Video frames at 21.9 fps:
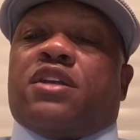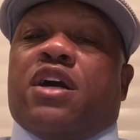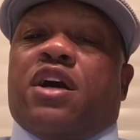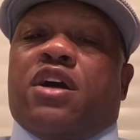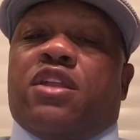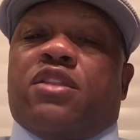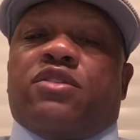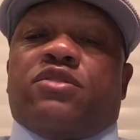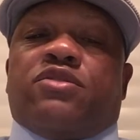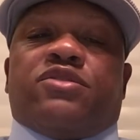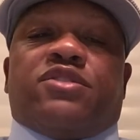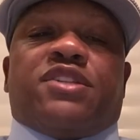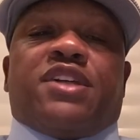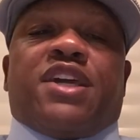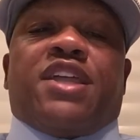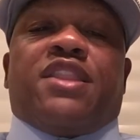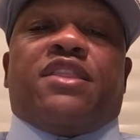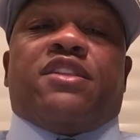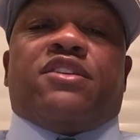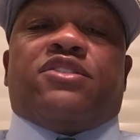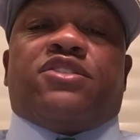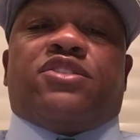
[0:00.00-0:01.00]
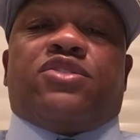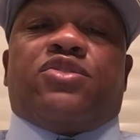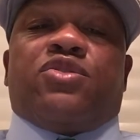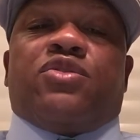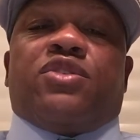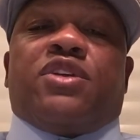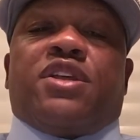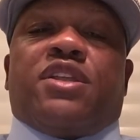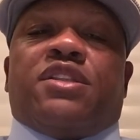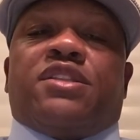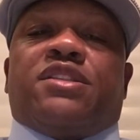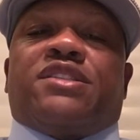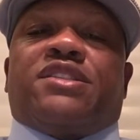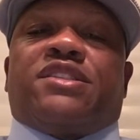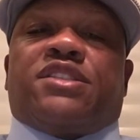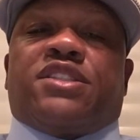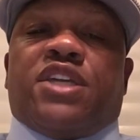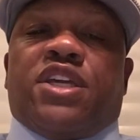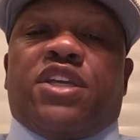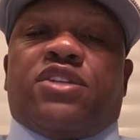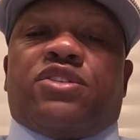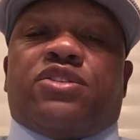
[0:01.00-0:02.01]
others in the
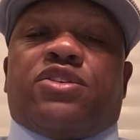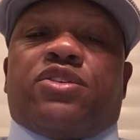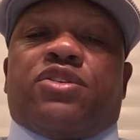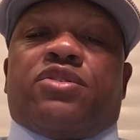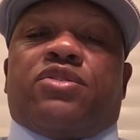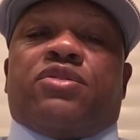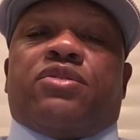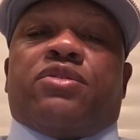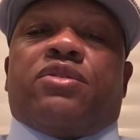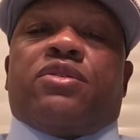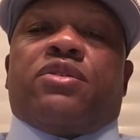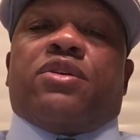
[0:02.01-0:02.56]
student-teacher